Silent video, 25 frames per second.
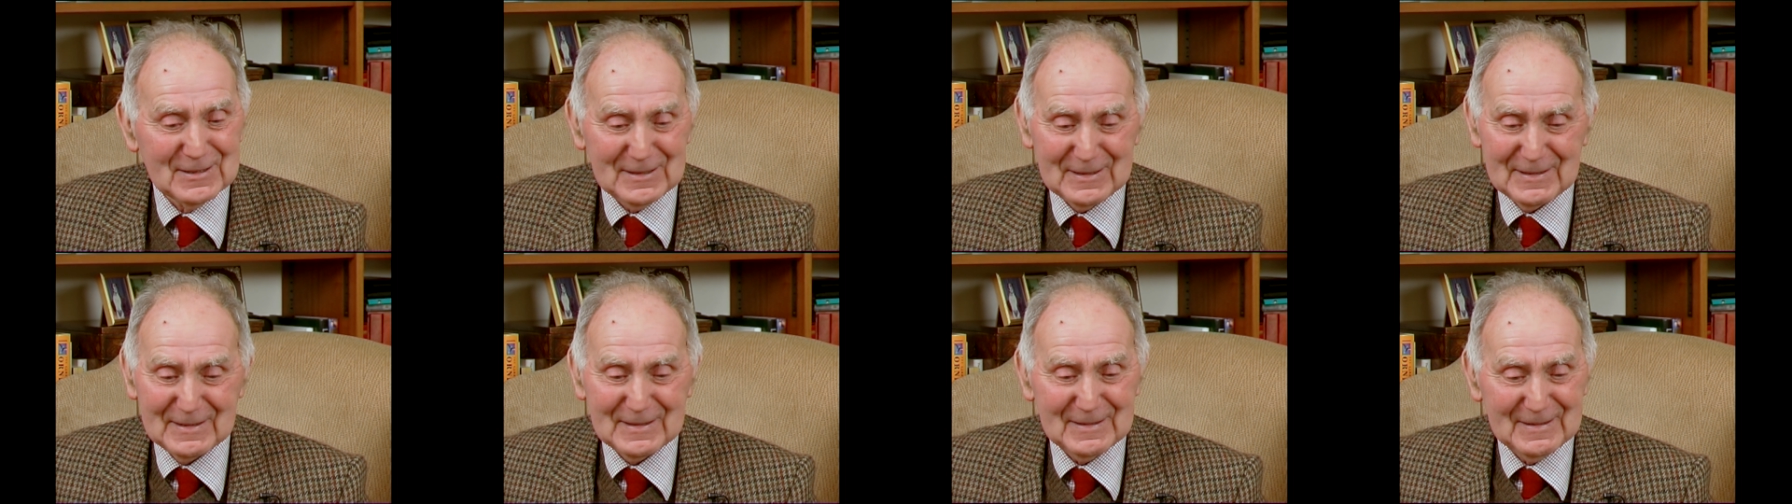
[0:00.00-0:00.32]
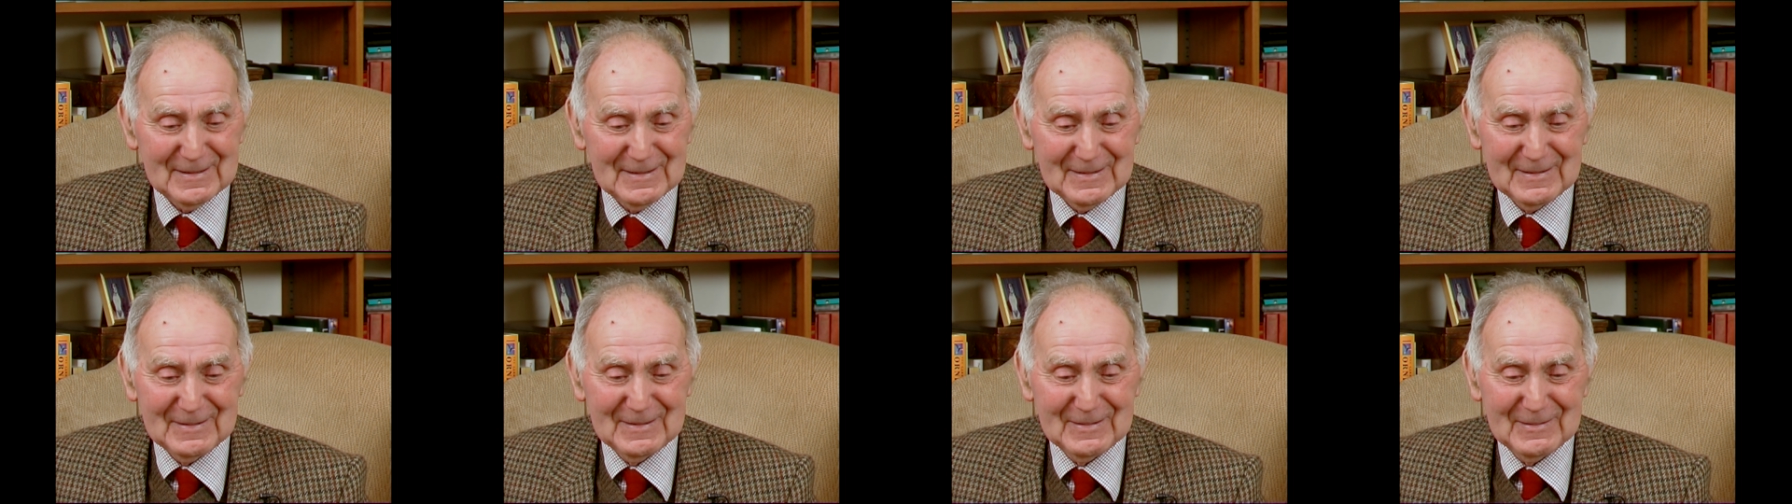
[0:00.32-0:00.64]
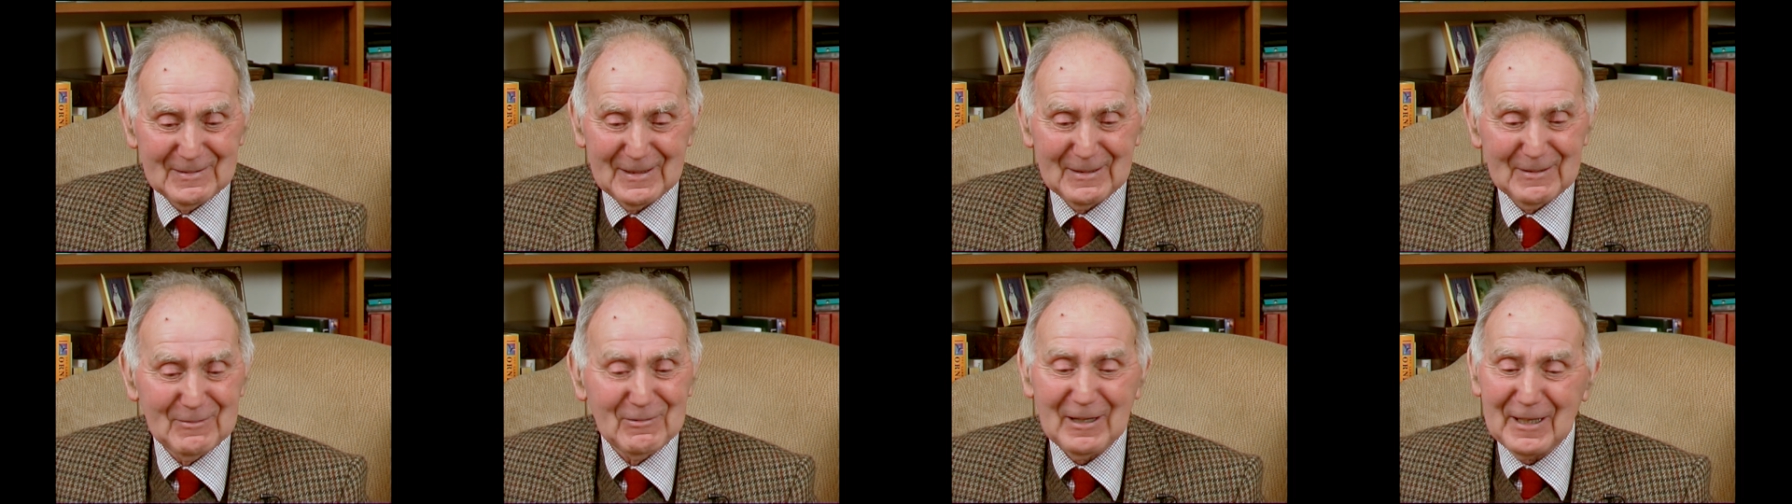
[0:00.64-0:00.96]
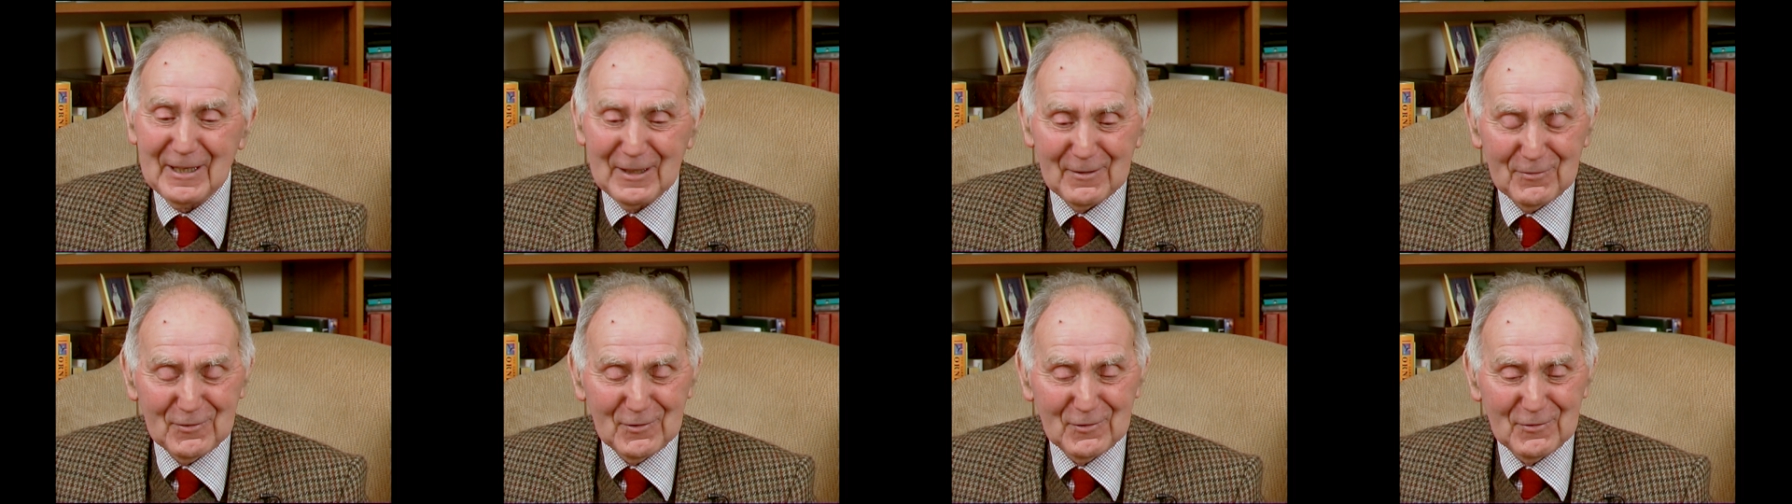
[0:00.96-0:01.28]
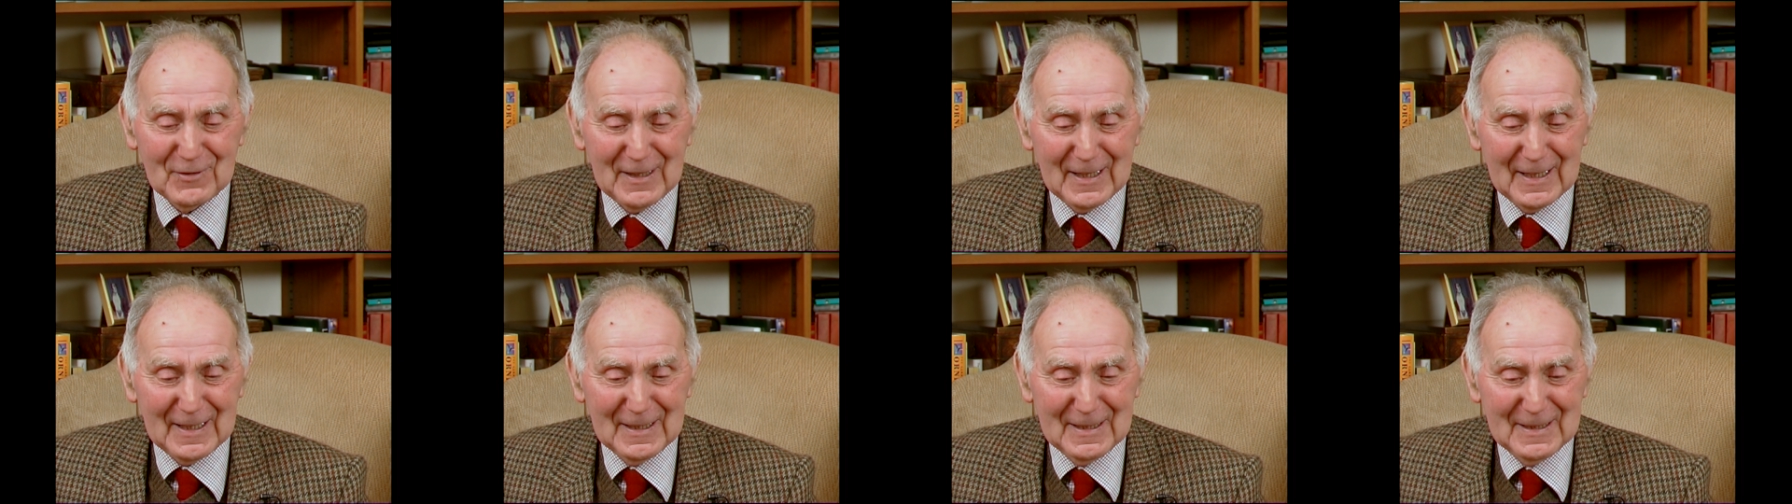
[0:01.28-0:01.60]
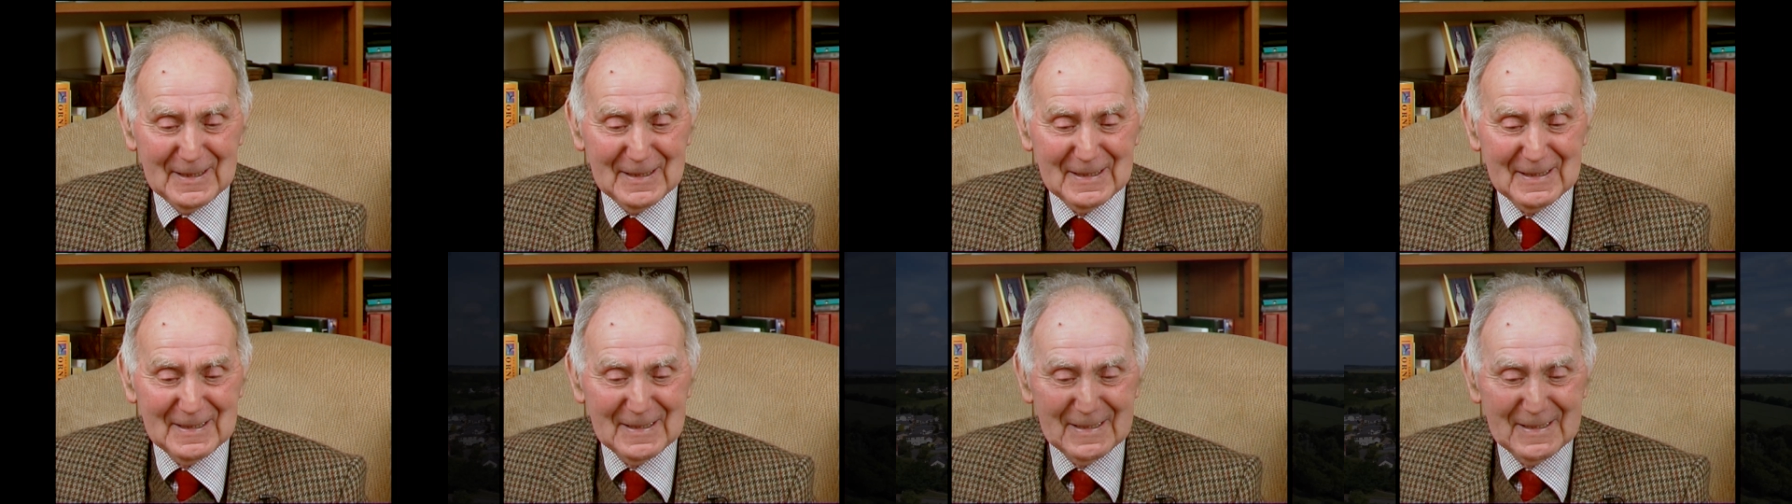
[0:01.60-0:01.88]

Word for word: a wonderful fella.